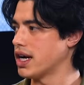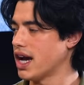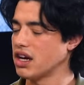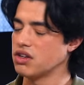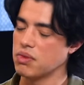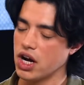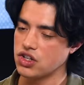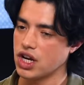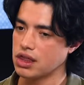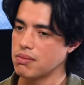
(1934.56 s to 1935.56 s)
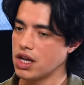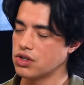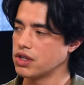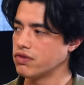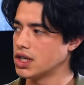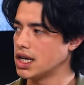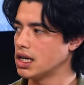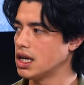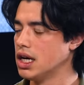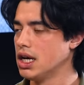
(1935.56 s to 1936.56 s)
it out. You might check the manual if you need
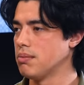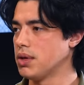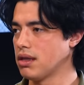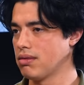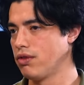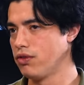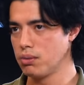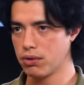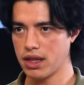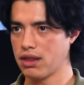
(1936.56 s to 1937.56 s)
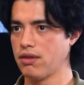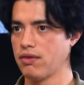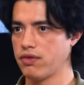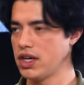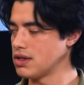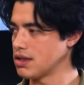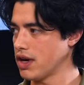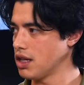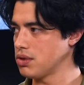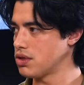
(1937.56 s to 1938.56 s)
it, but the full breadth of features
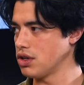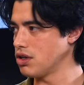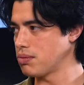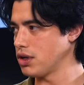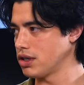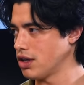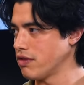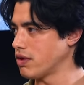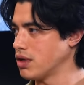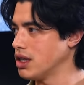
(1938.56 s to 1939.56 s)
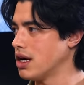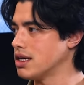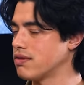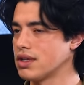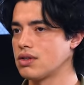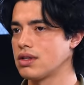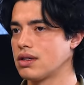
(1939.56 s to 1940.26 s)
available to you, you probably don't even realise. Modern